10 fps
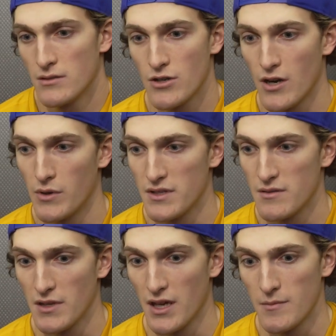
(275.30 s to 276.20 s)
try to win
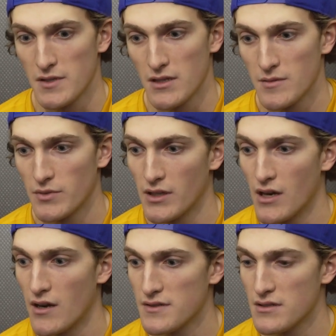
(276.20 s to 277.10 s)
some games, get into
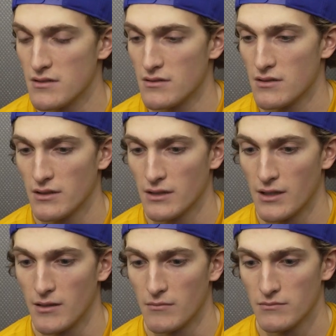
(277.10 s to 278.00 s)
playoffs, and
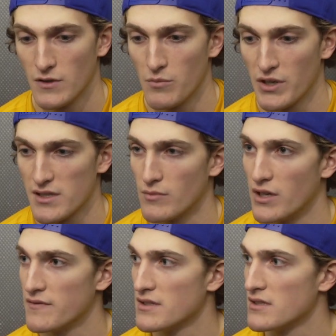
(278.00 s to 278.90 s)
you know, bring some
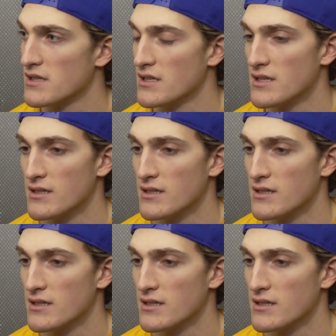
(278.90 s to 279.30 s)
life to the city.